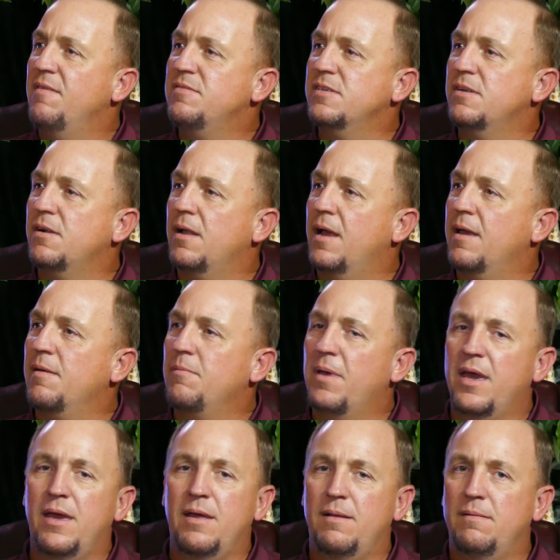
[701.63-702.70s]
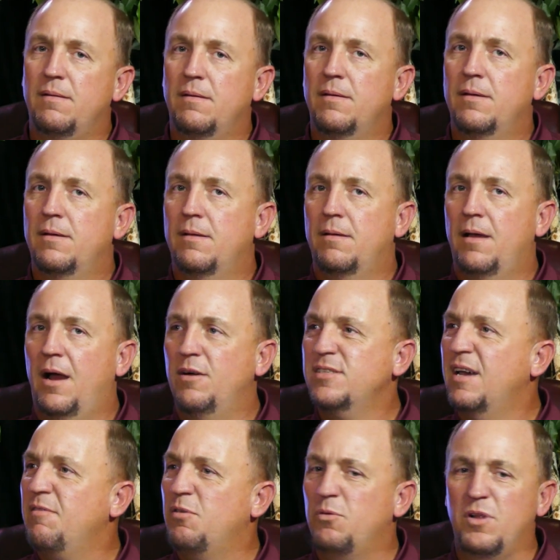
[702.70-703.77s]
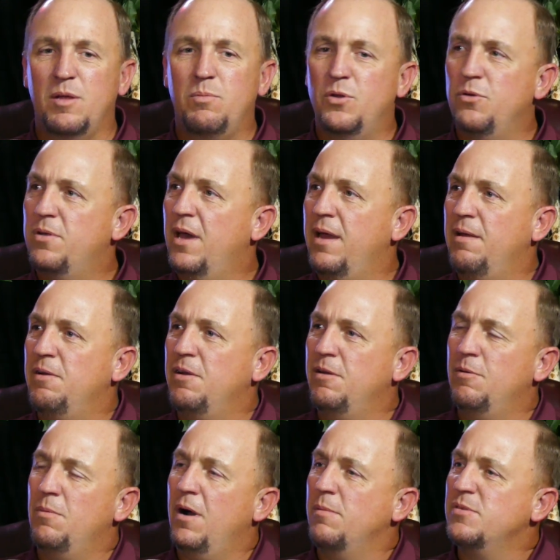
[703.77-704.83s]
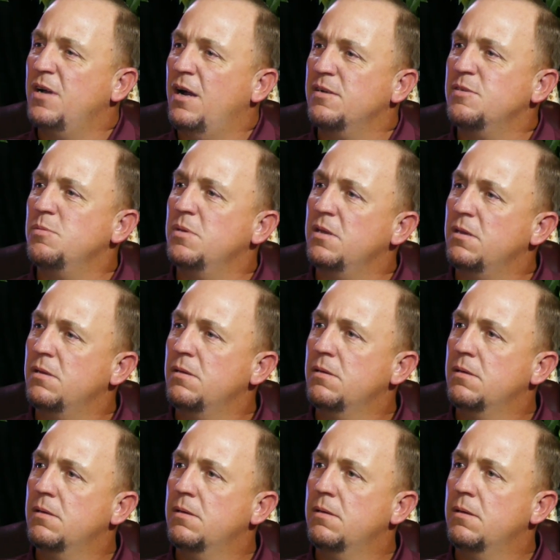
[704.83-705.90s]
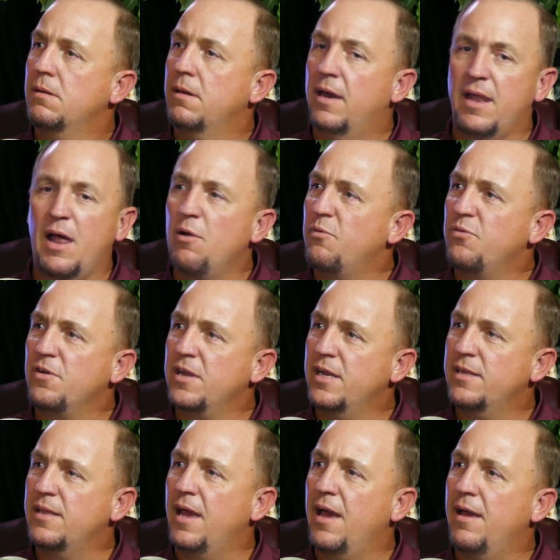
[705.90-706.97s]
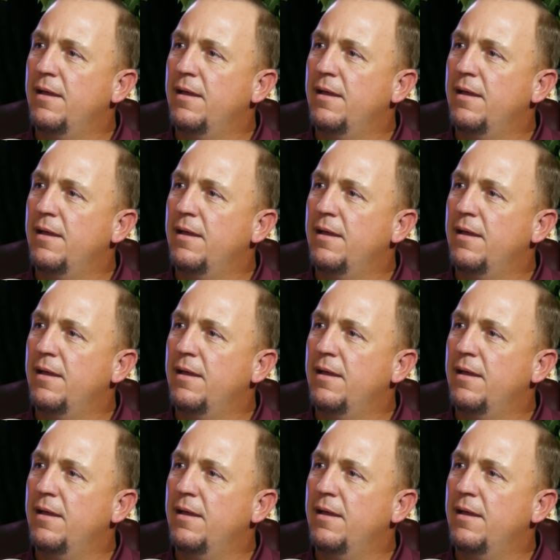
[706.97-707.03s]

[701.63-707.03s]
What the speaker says: and they're like, man, I was having a really blue day, and your mom talked to me. Yeah. And I don't forget that.